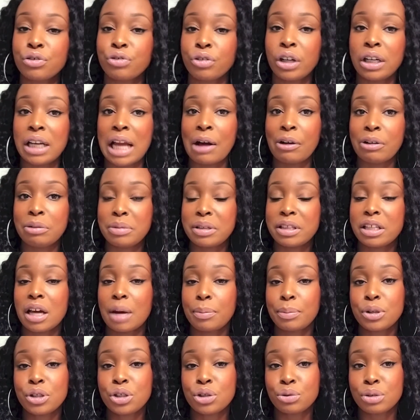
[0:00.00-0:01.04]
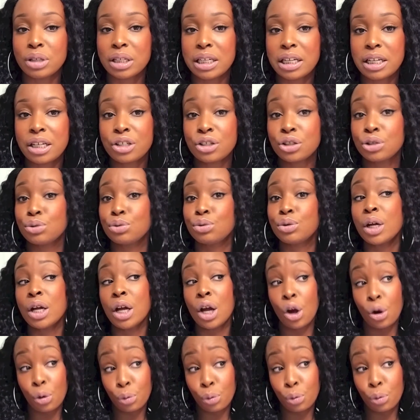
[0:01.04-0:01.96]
for allowing me the opportunity to